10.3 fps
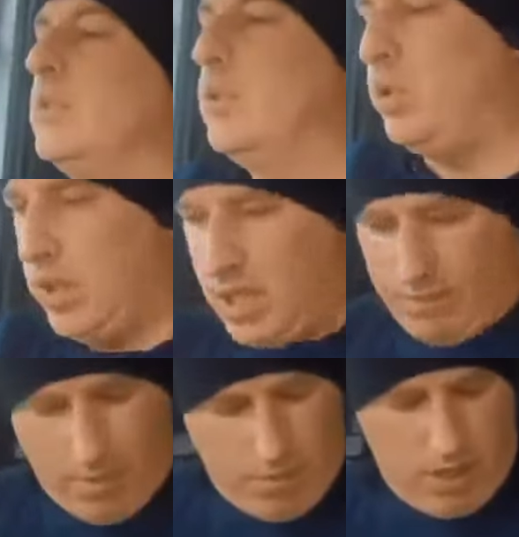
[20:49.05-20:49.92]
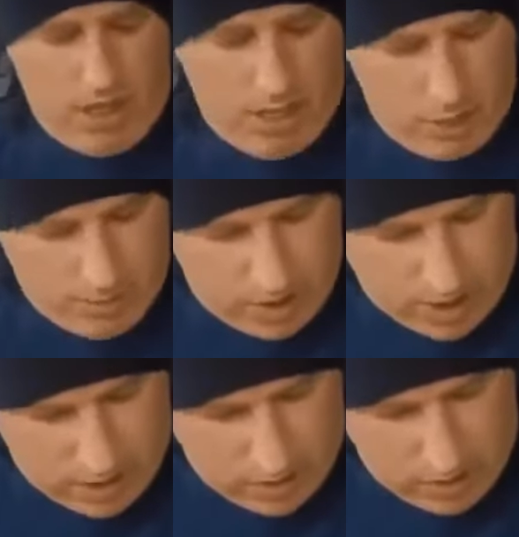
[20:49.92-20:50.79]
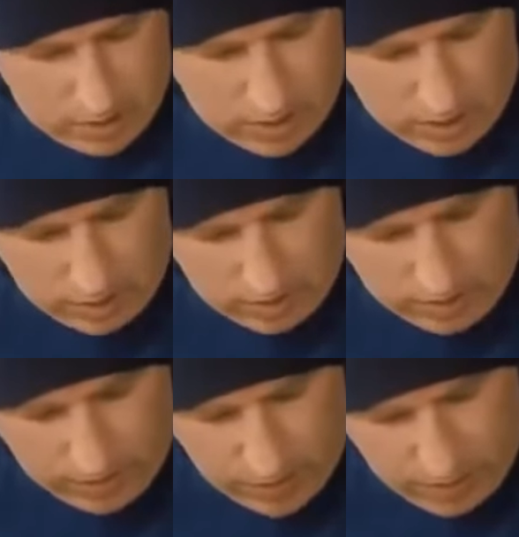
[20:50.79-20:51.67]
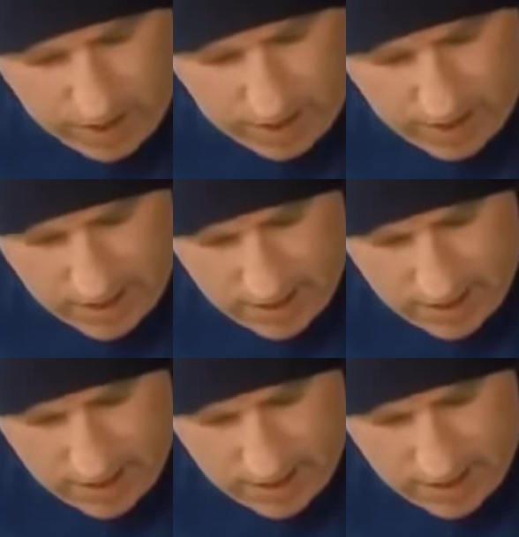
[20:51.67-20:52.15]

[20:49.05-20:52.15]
not too happy with. That gives me 6 hours since I took my first break.